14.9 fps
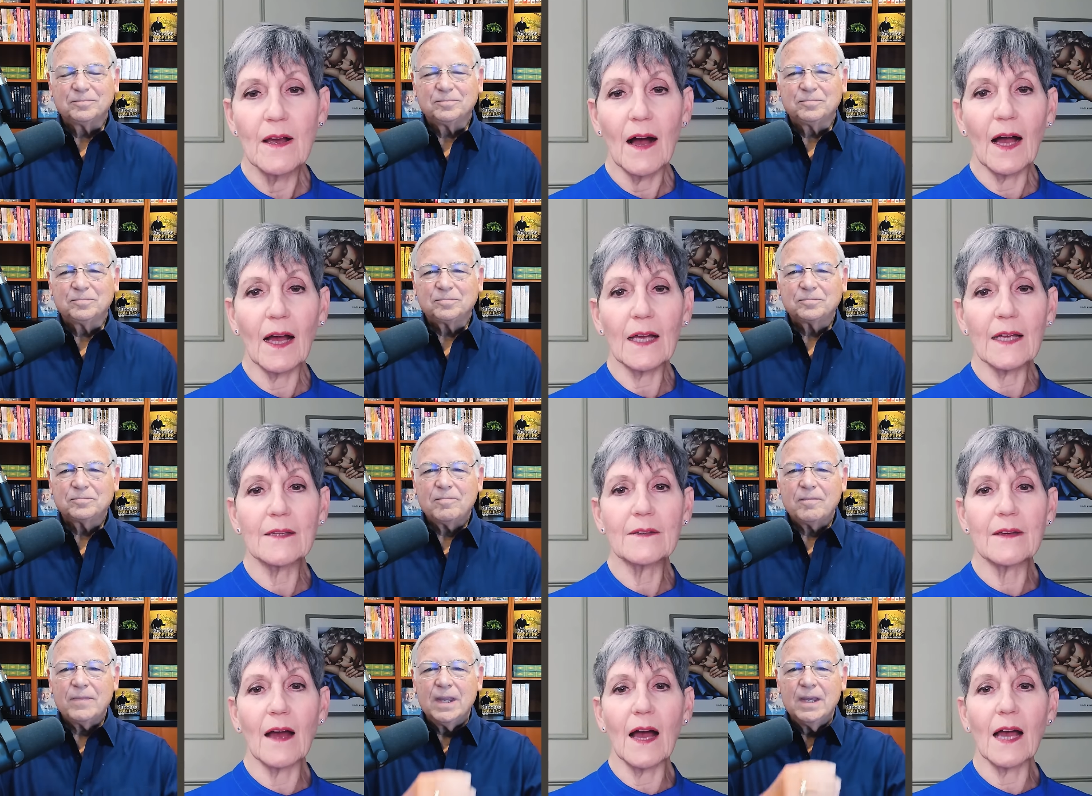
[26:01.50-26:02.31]

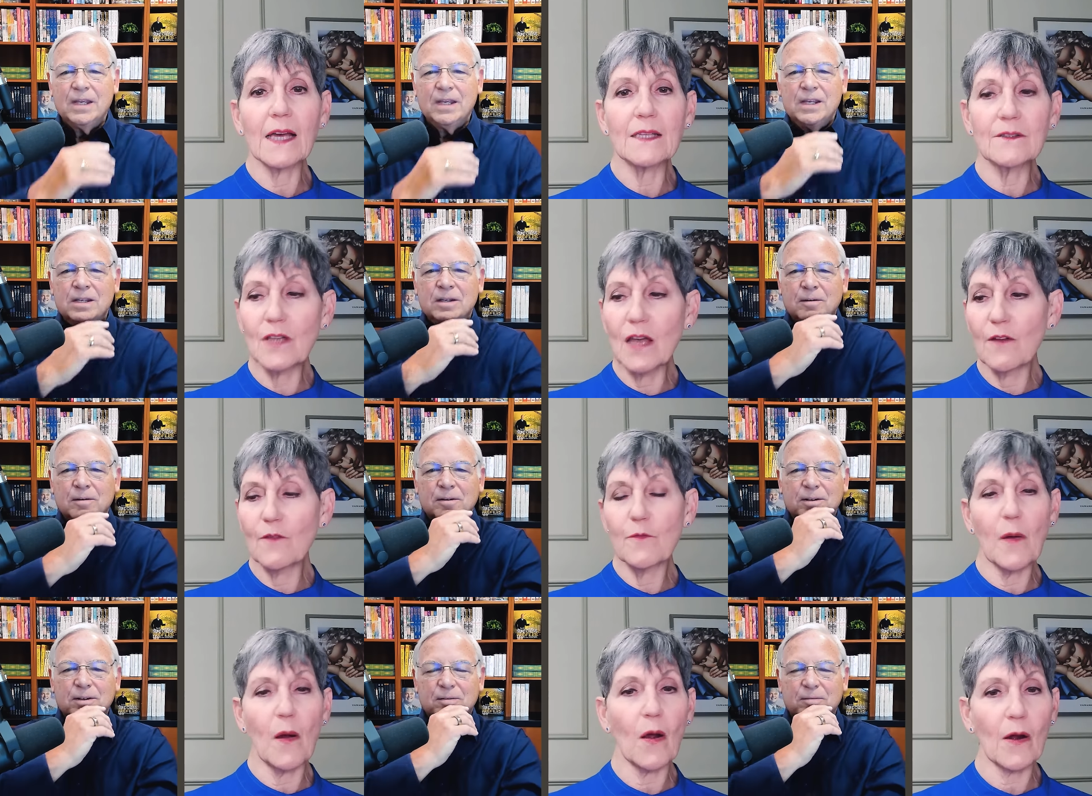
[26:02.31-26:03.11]
Speaker 1: I I love
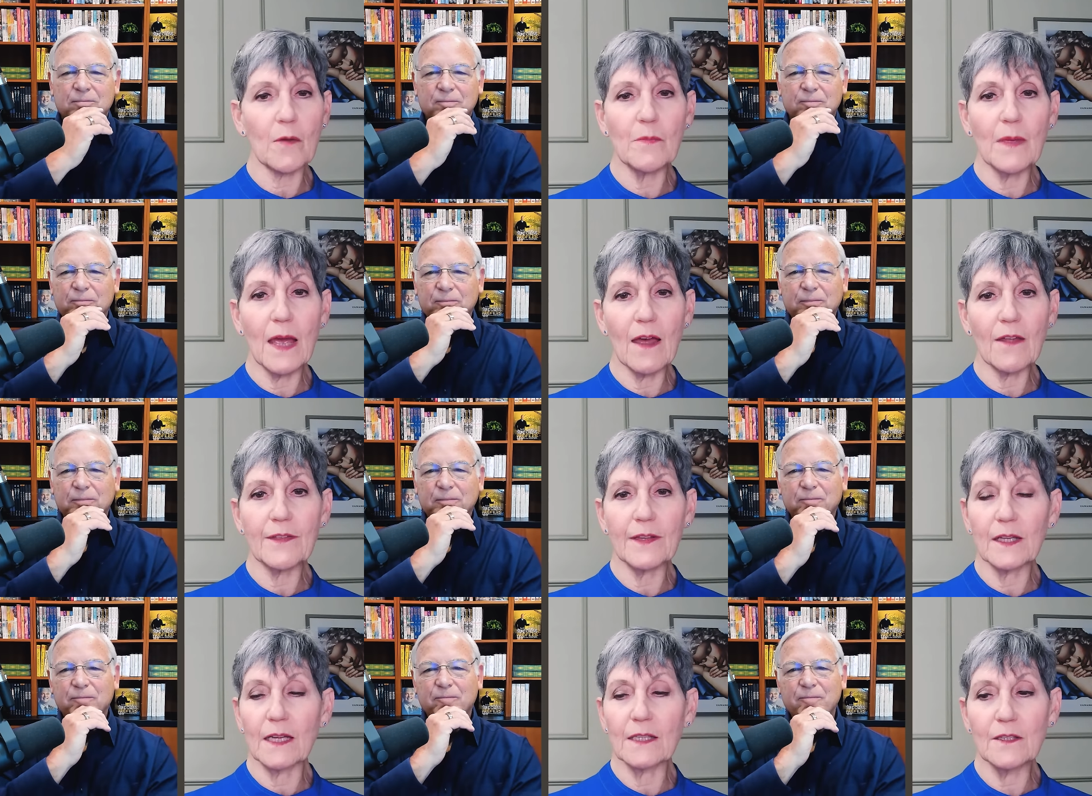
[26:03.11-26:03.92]
HeartMath
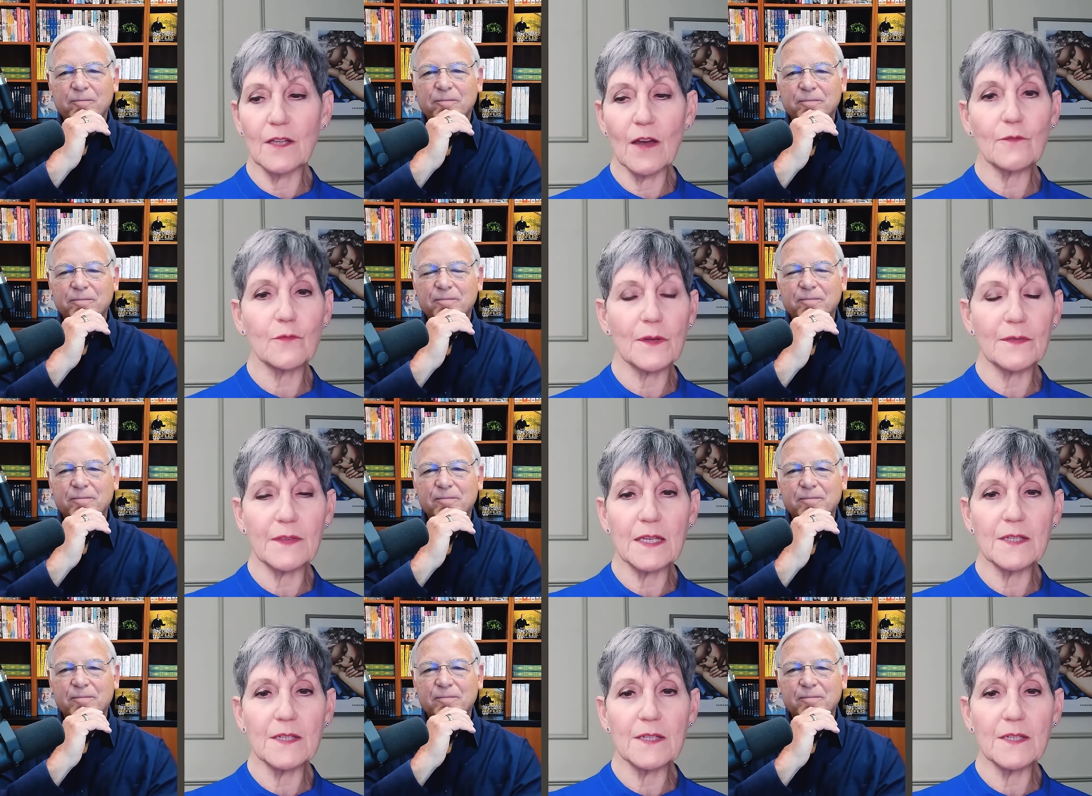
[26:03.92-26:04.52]
and I love what they